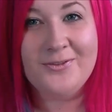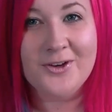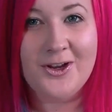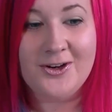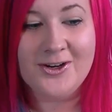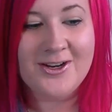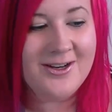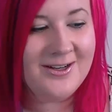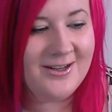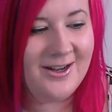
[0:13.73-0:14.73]
vlog
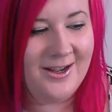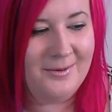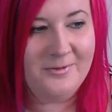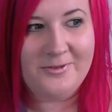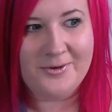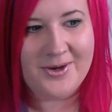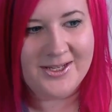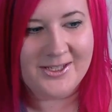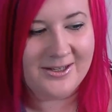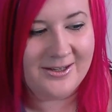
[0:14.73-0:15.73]
a few
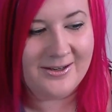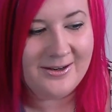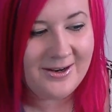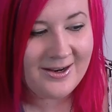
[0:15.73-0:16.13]
days ago,